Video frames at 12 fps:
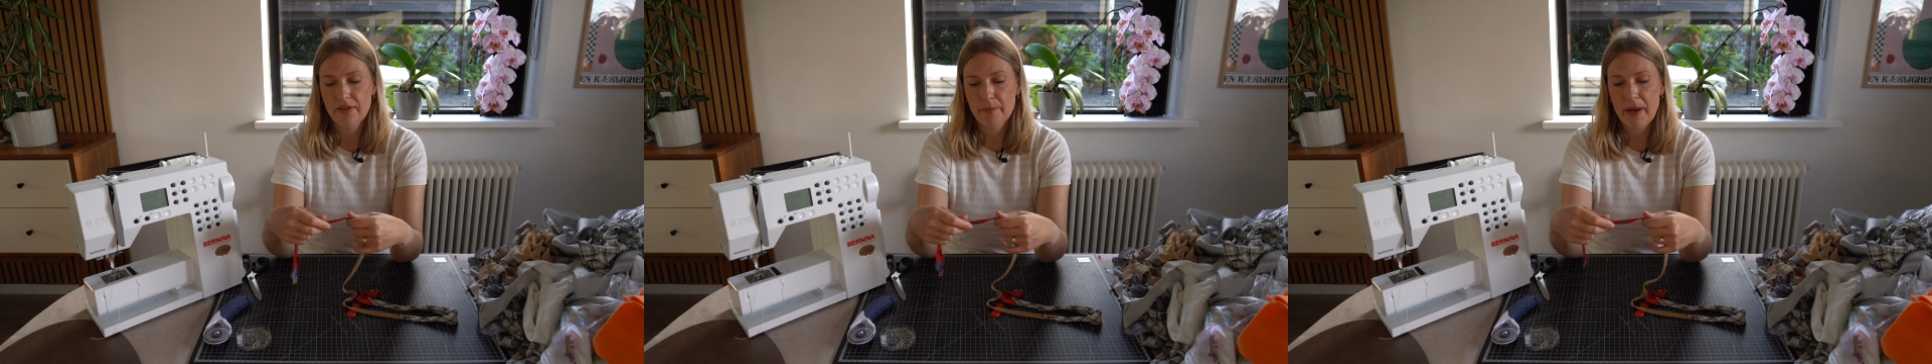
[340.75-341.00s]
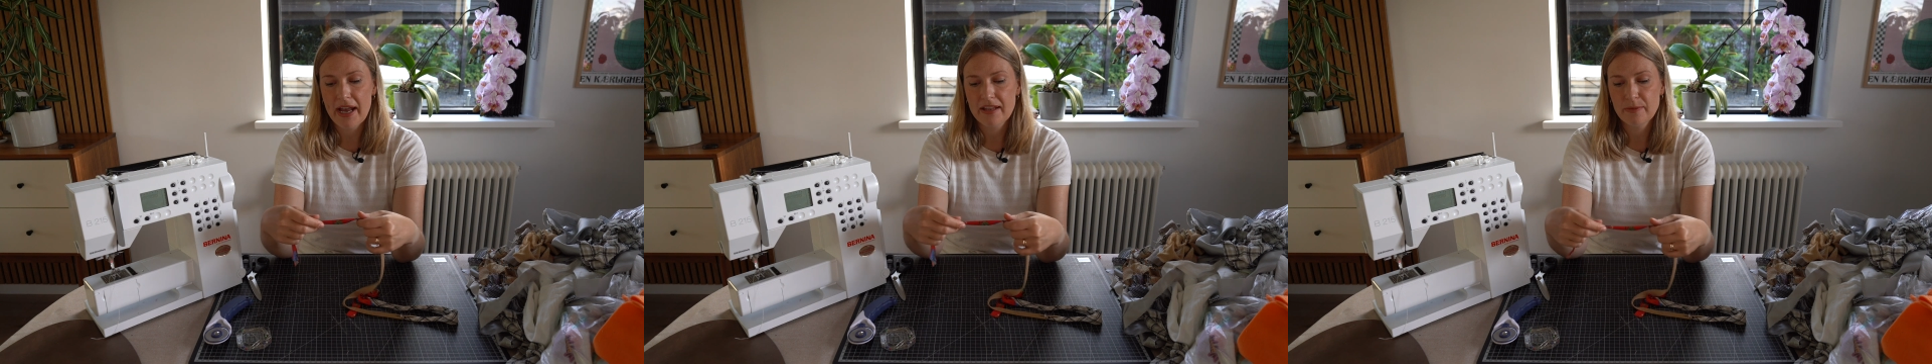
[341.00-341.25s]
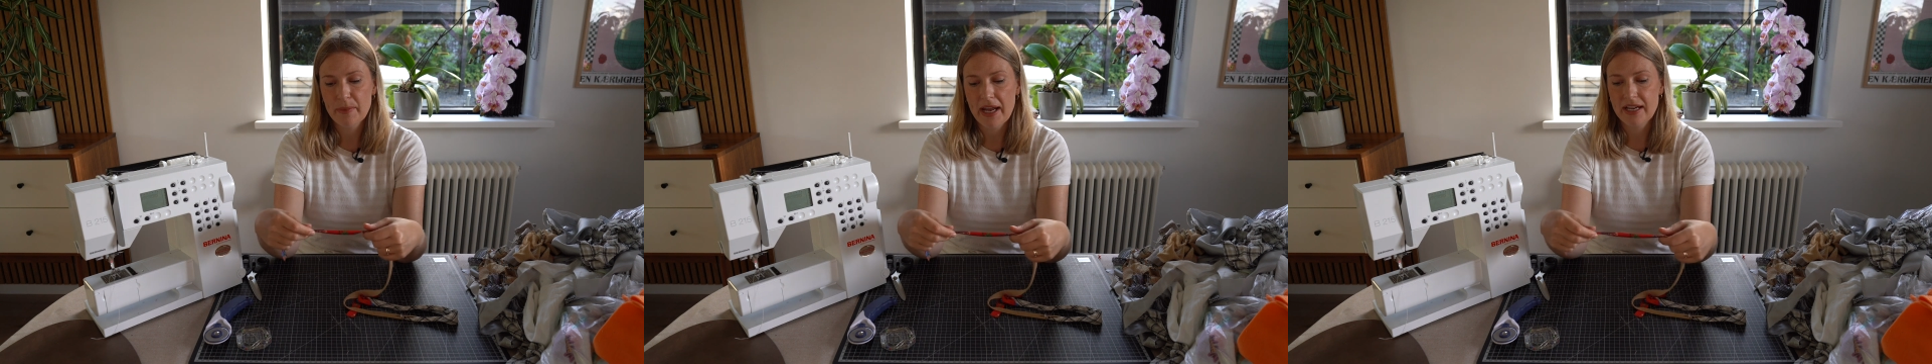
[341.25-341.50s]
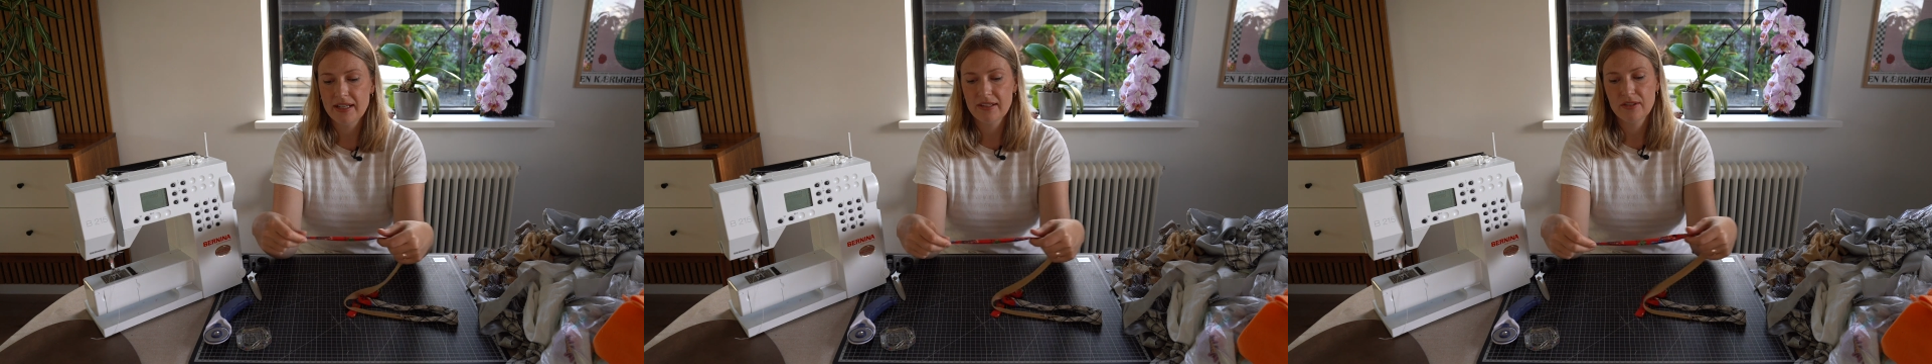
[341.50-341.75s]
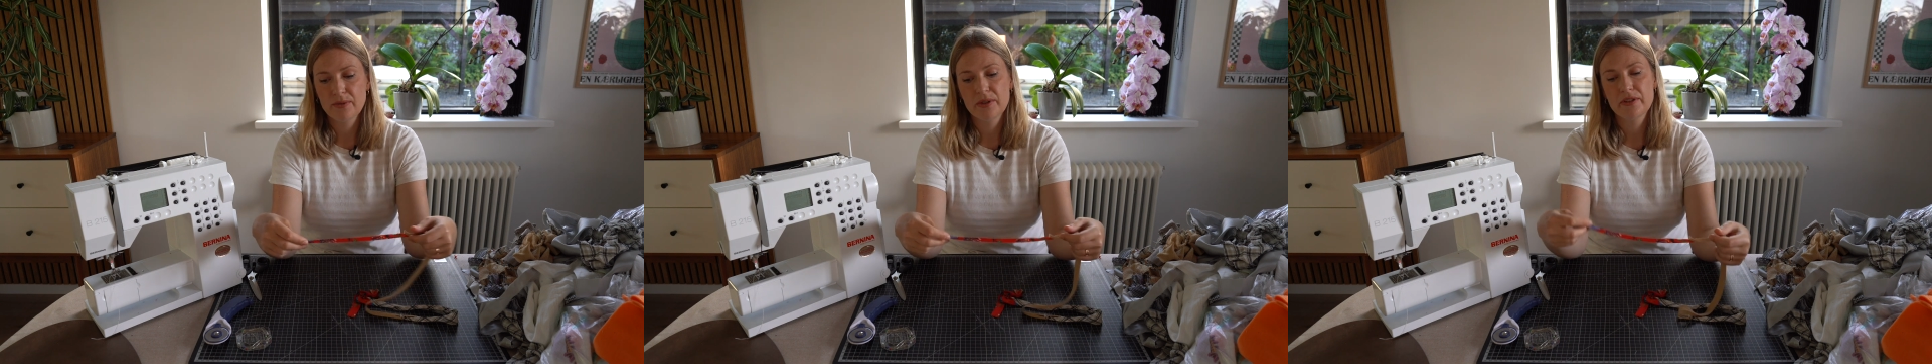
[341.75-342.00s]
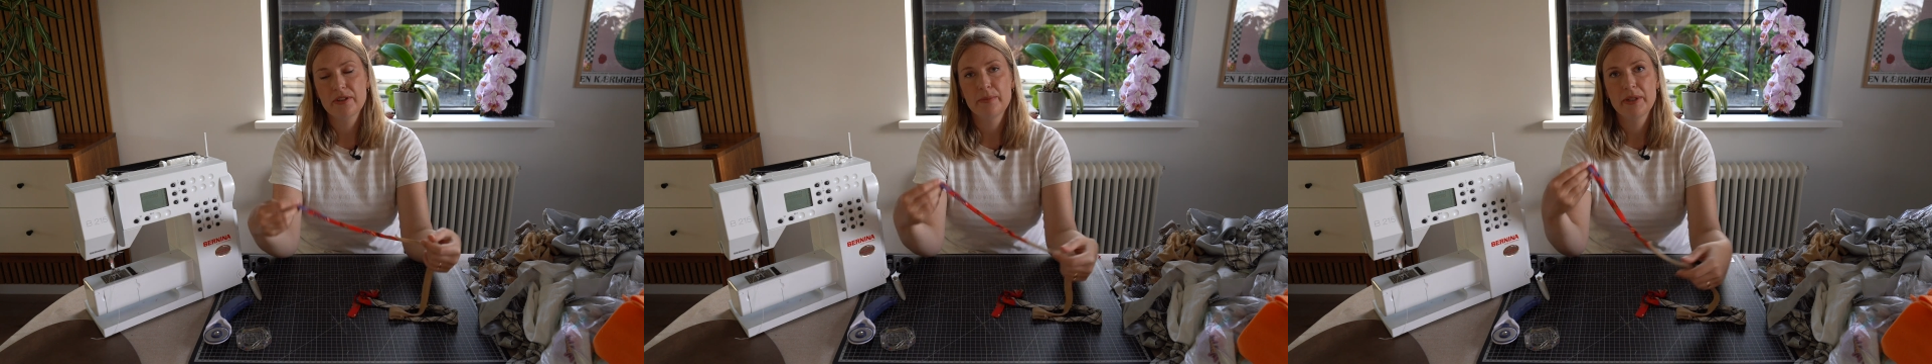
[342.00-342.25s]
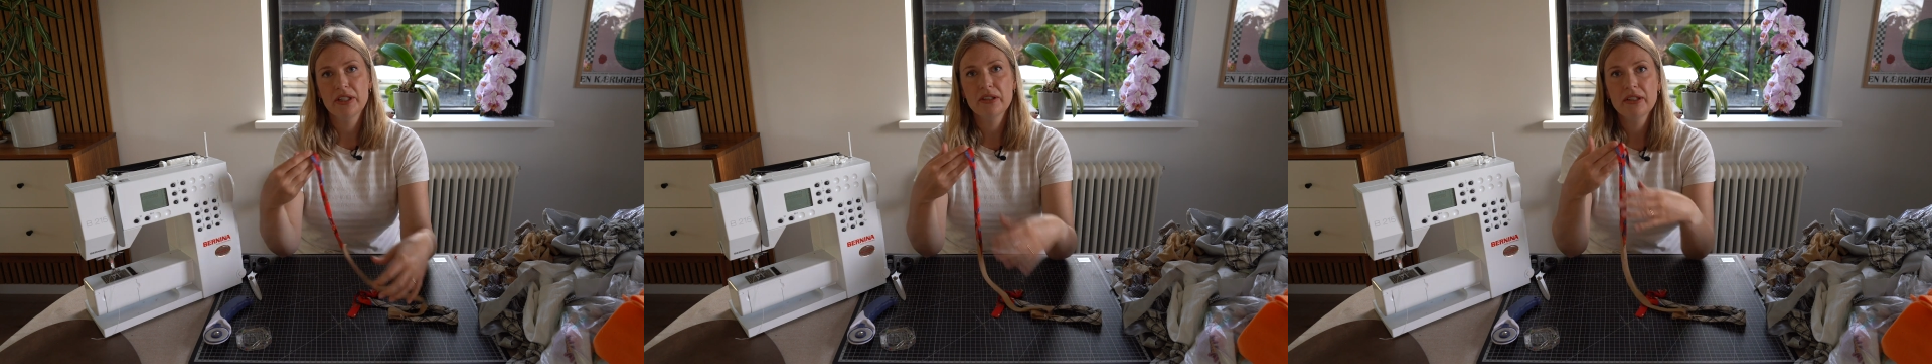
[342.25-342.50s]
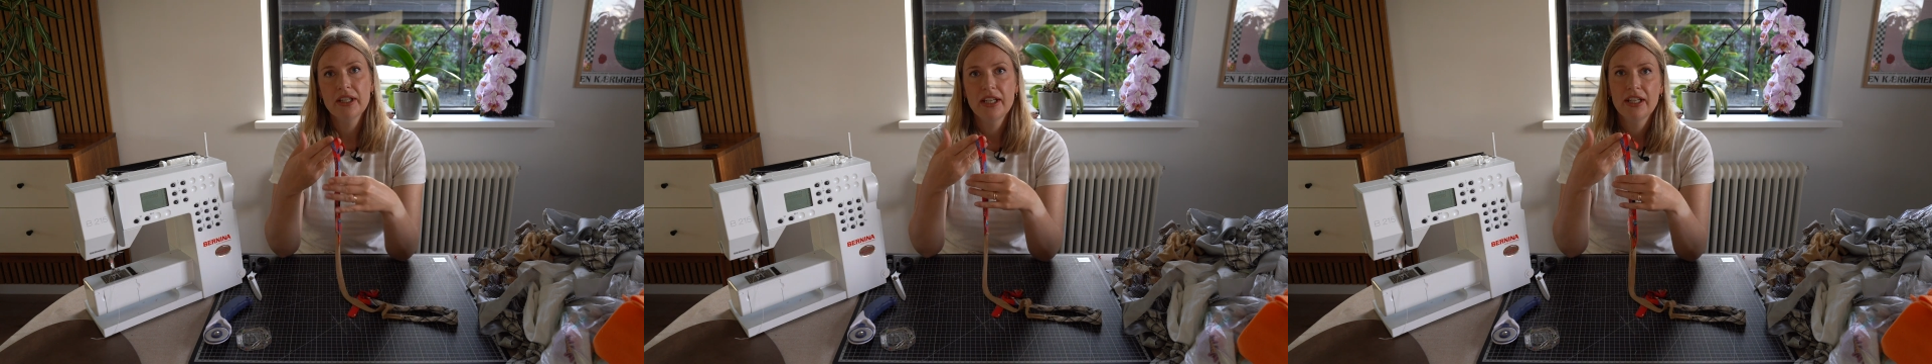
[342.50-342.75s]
the bias binding towards the middle